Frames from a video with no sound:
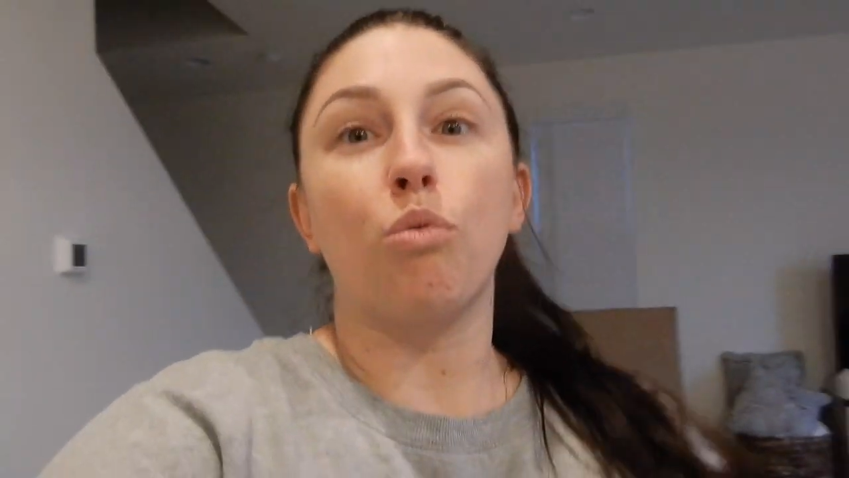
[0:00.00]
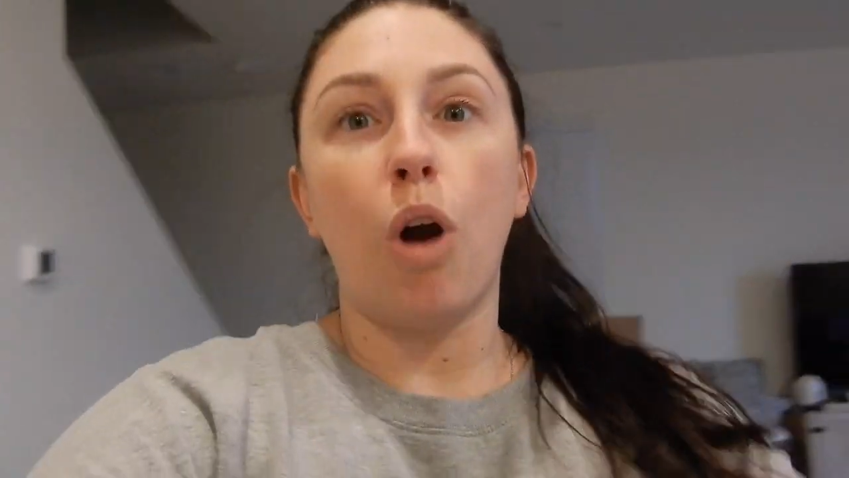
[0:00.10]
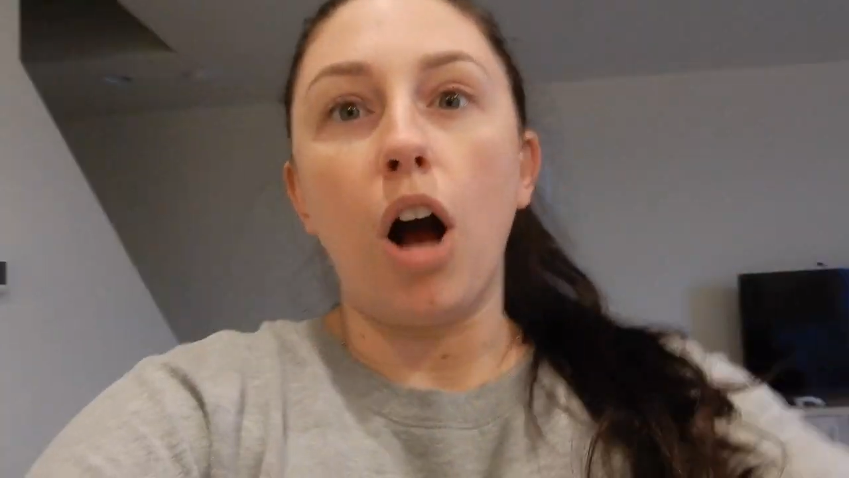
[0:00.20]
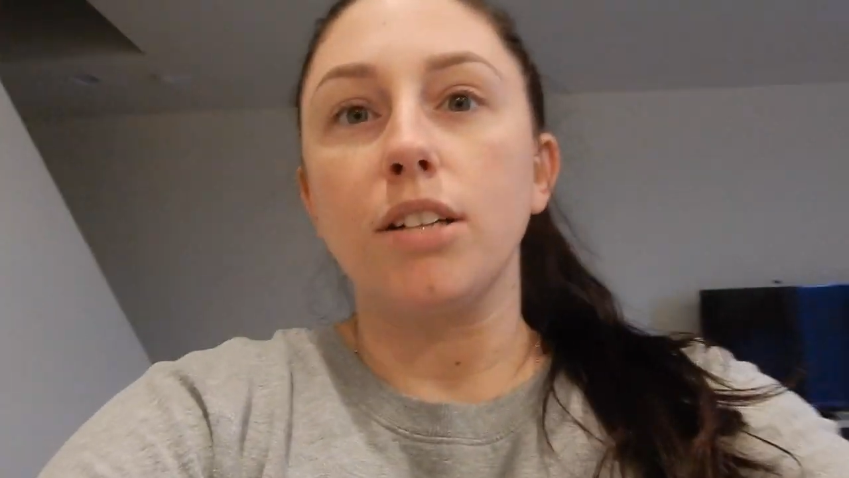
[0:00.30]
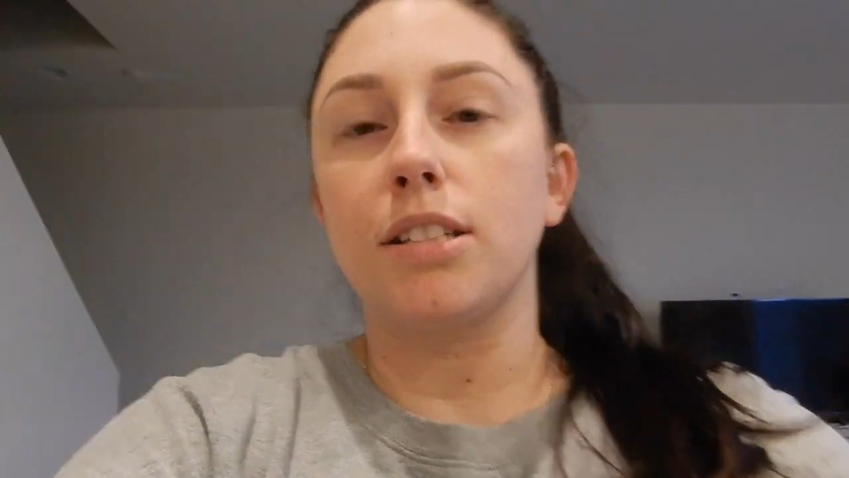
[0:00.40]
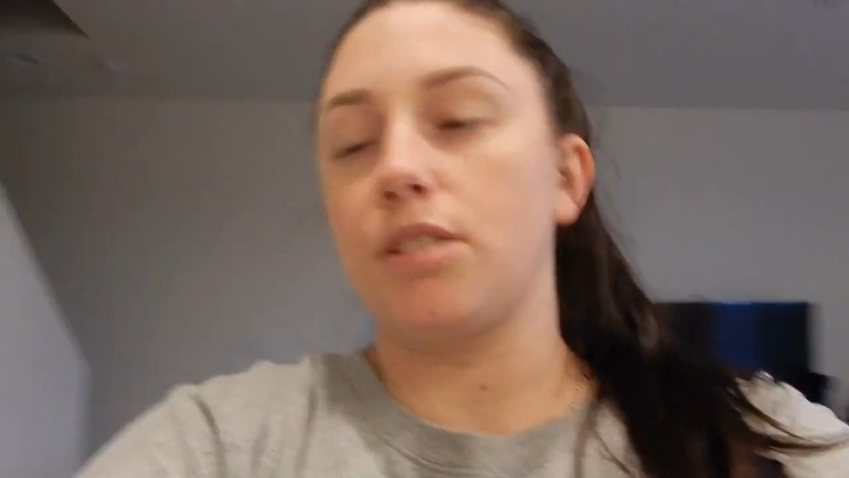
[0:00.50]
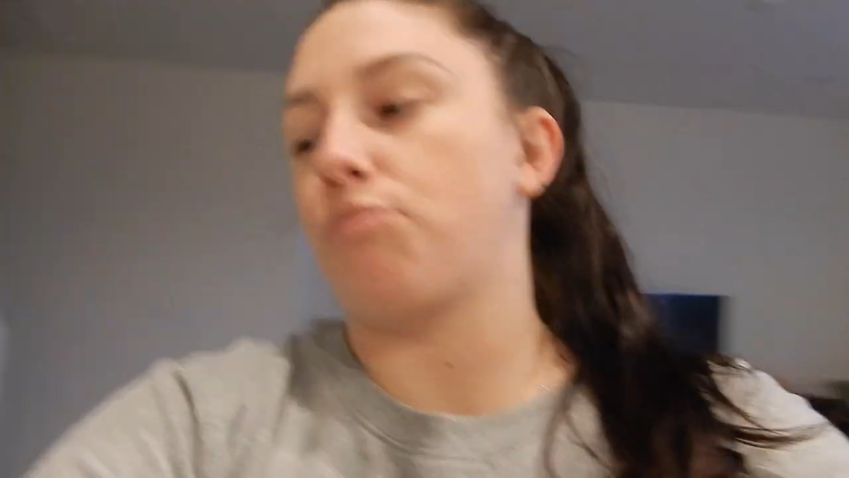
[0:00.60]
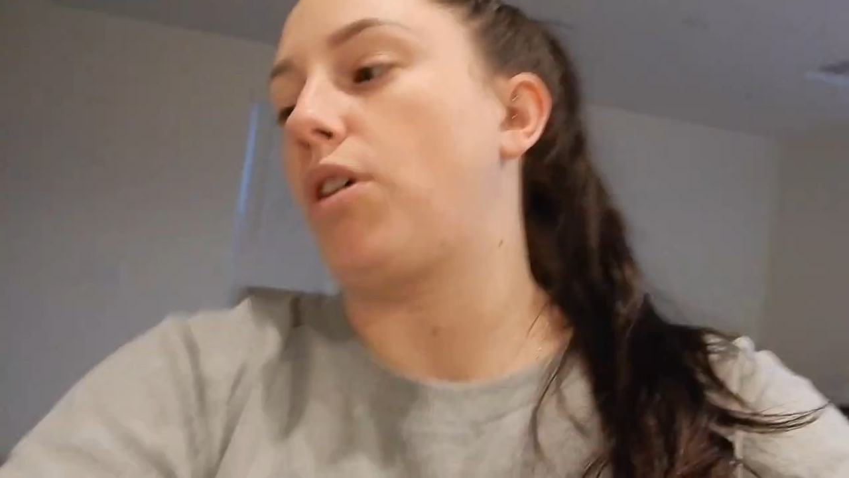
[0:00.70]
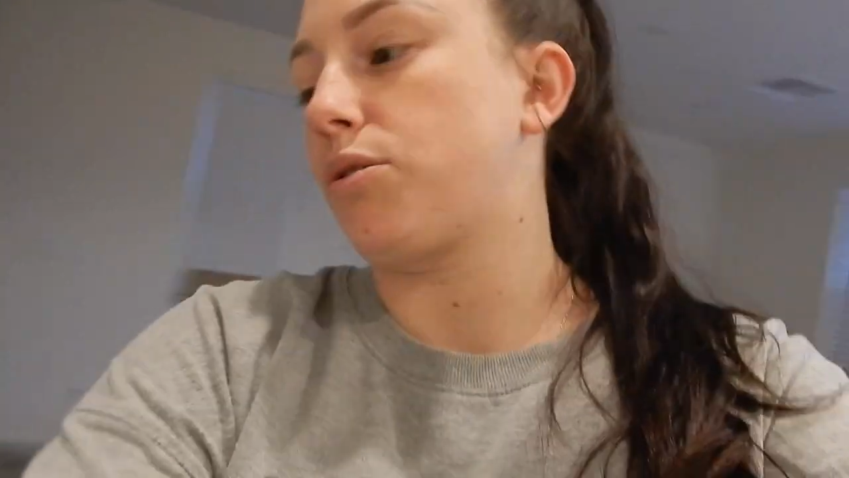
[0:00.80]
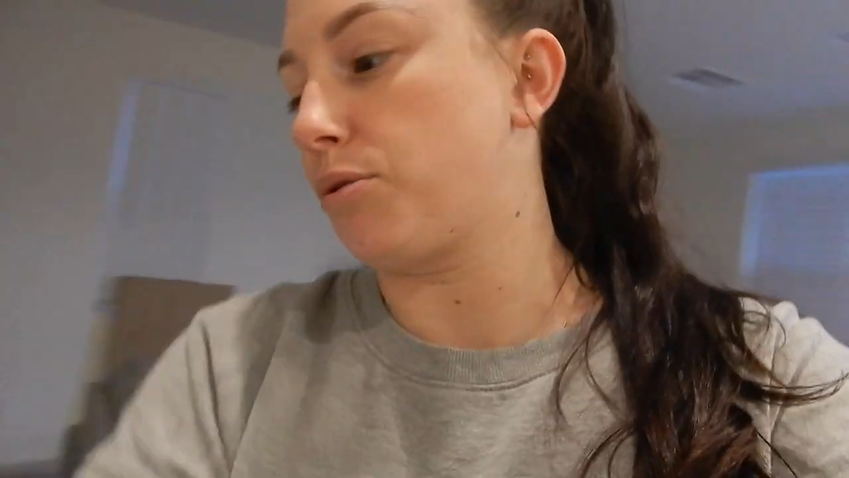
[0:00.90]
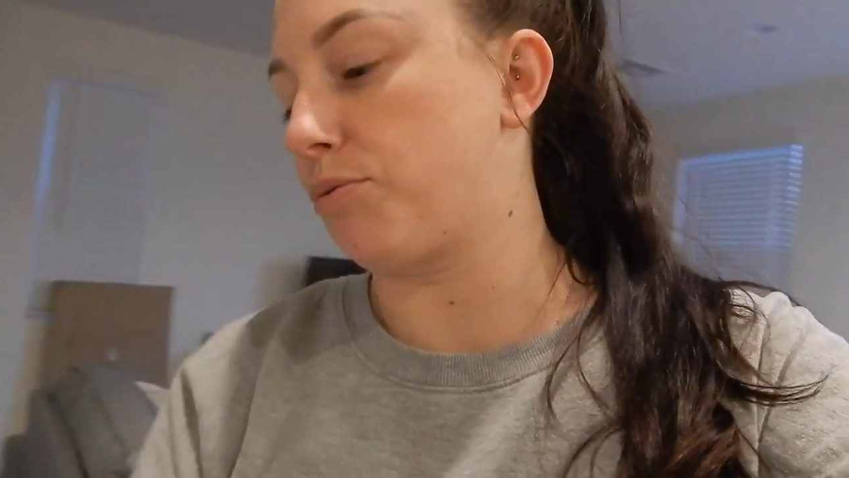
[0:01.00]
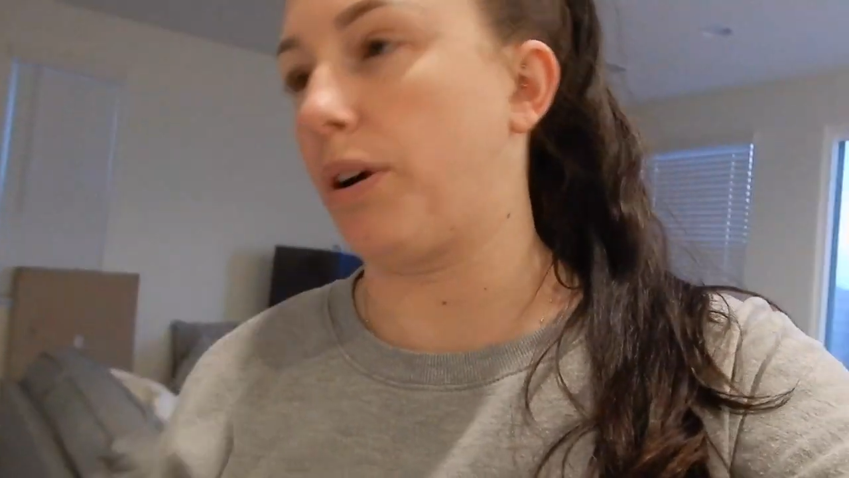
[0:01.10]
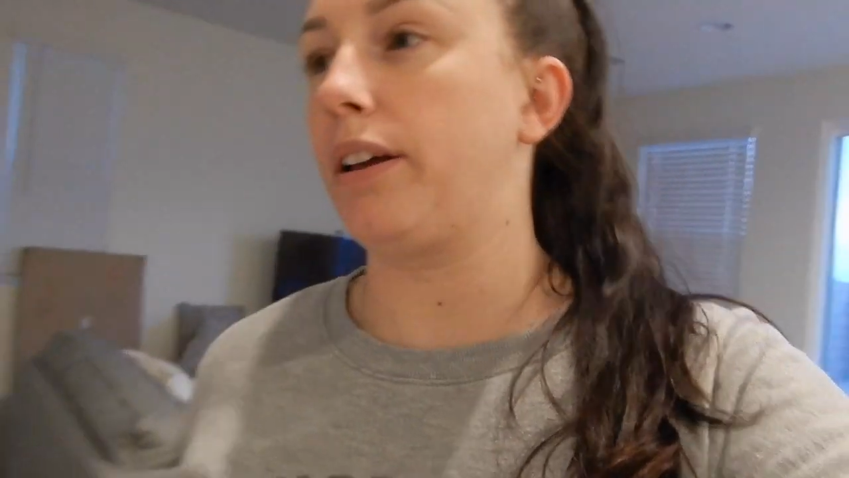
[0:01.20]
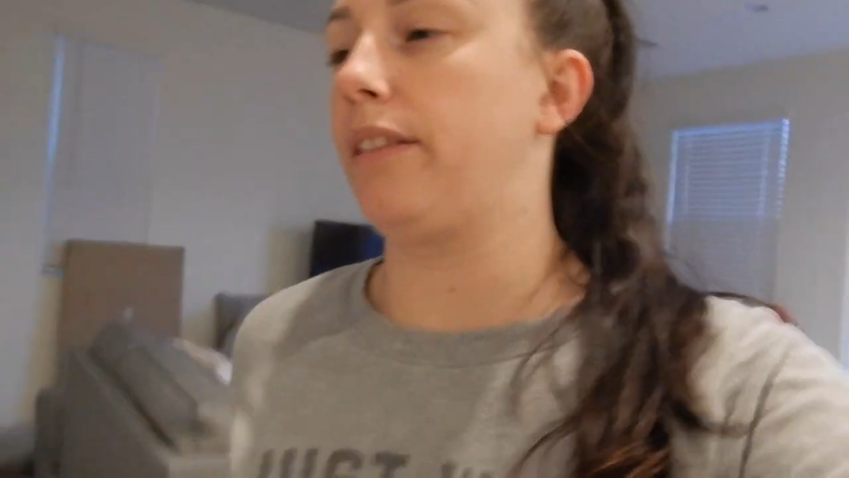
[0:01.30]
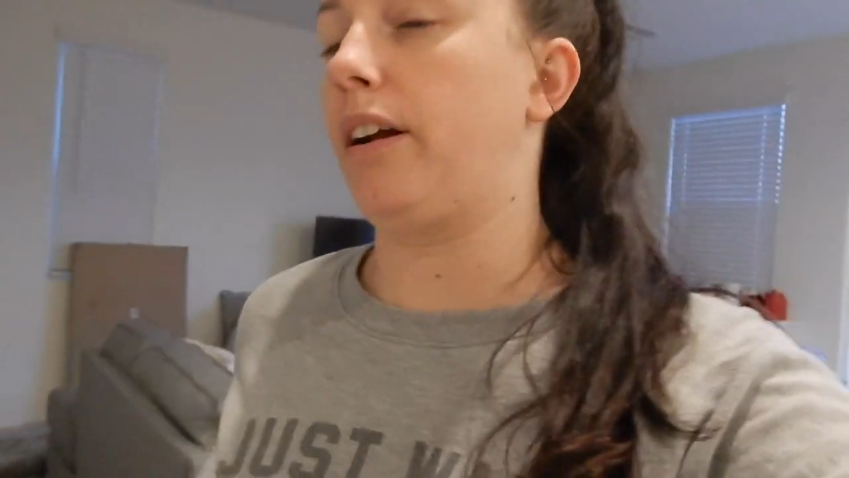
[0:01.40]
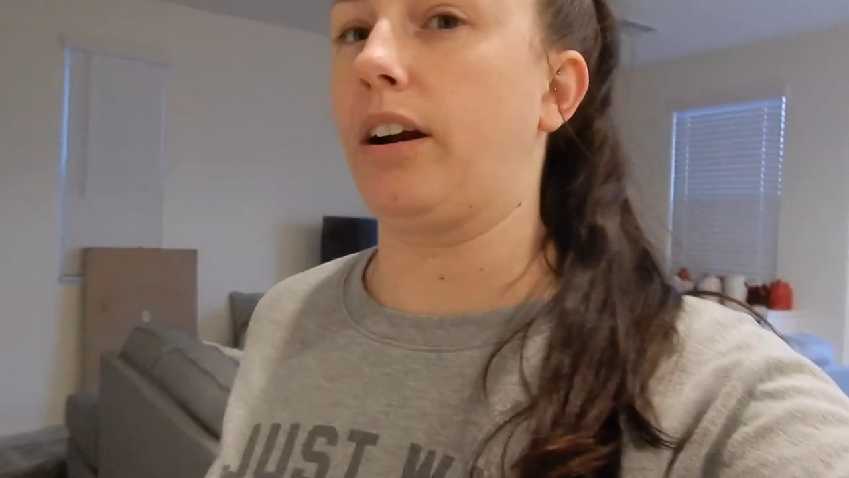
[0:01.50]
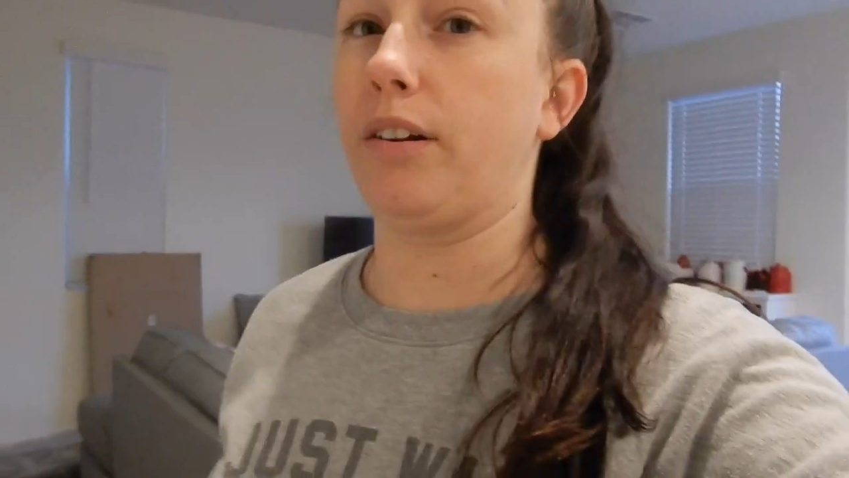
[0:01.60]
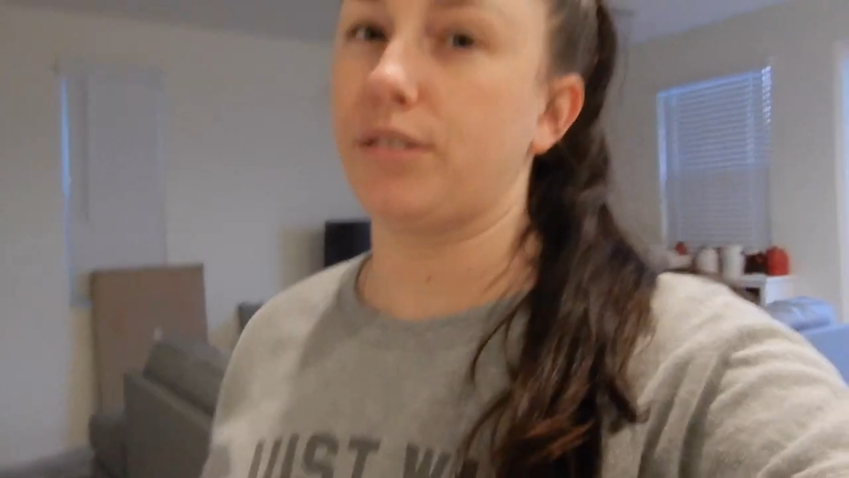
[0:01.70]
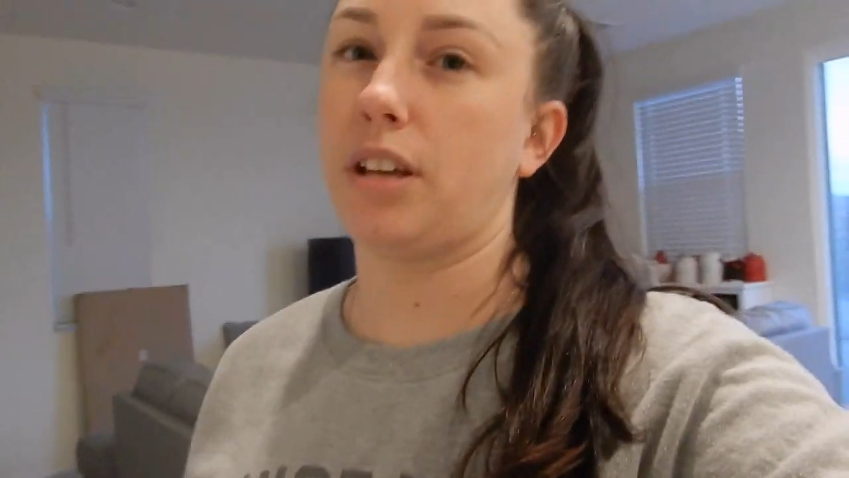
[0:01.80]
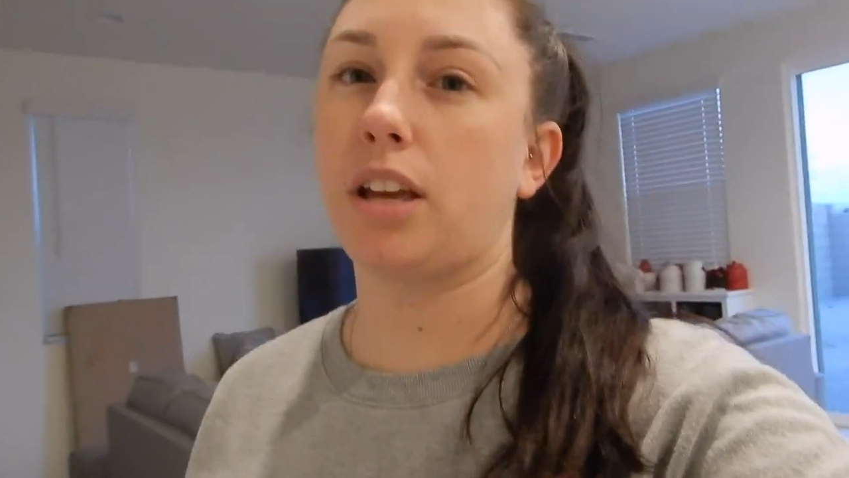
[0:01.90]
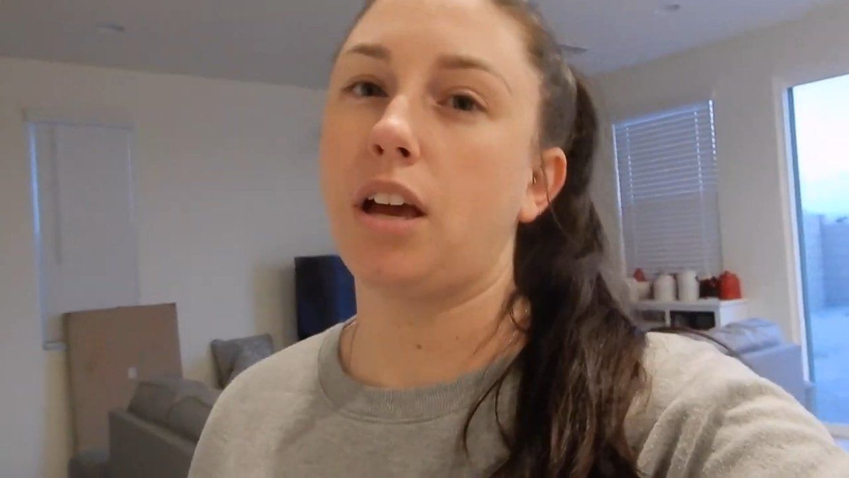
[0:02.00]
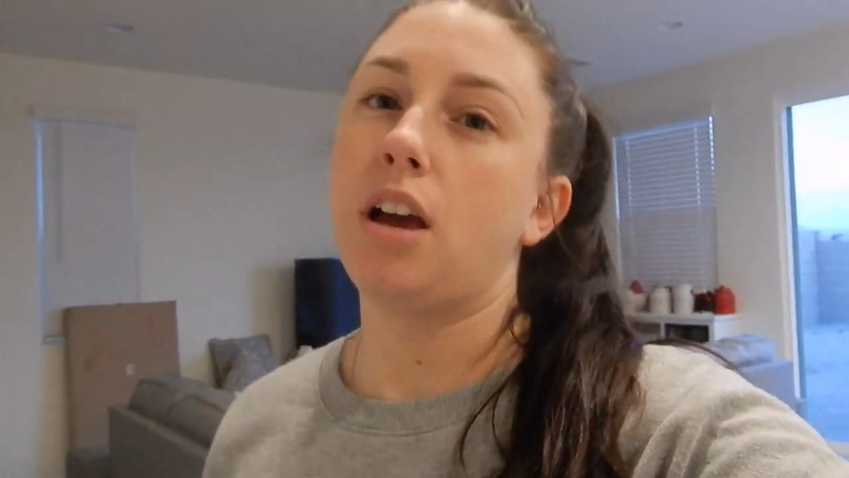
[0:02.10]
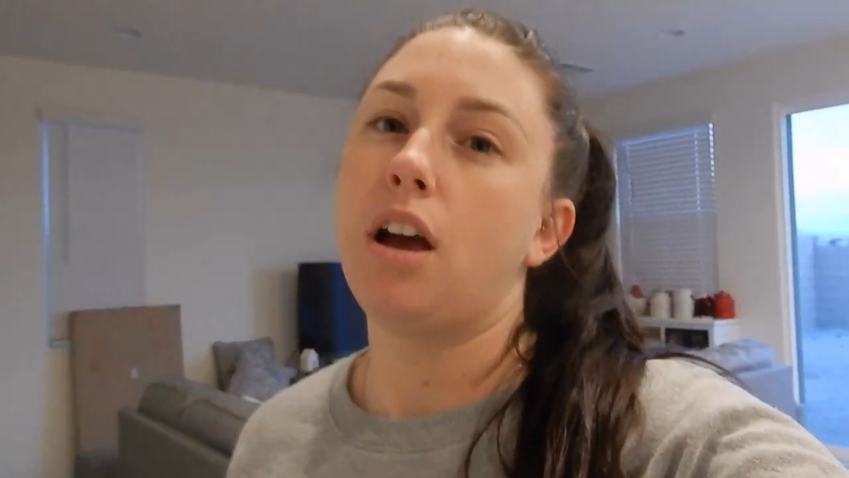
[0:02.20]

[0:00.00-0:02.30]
Ross because Ross was right in there. I was like,